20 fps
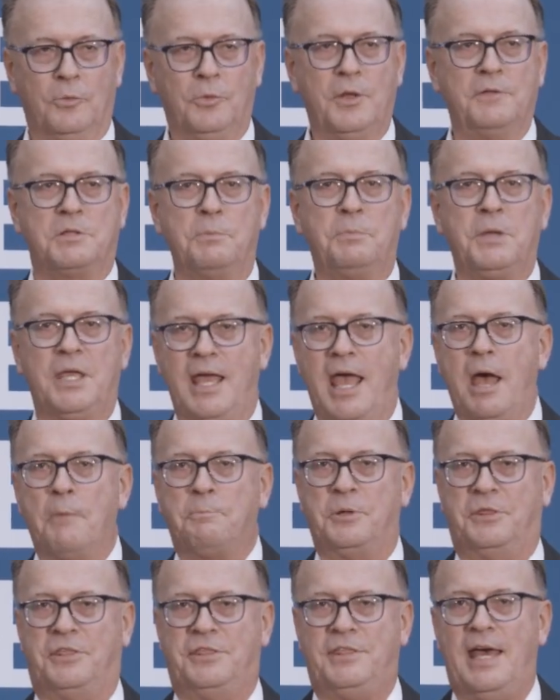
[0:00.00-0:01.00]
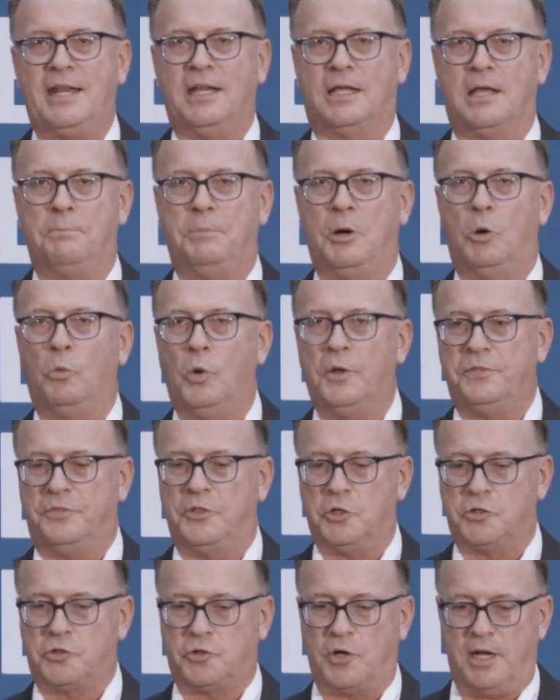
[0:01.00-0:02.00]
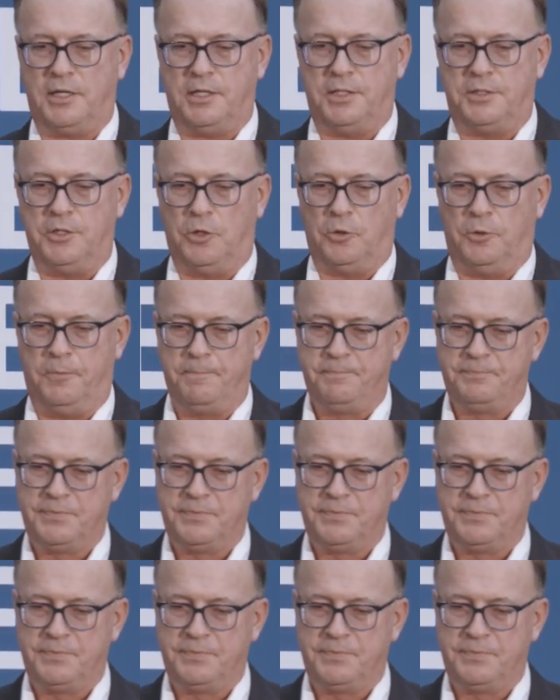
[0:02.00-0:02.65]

We have to be empathetic about what they're trying to do.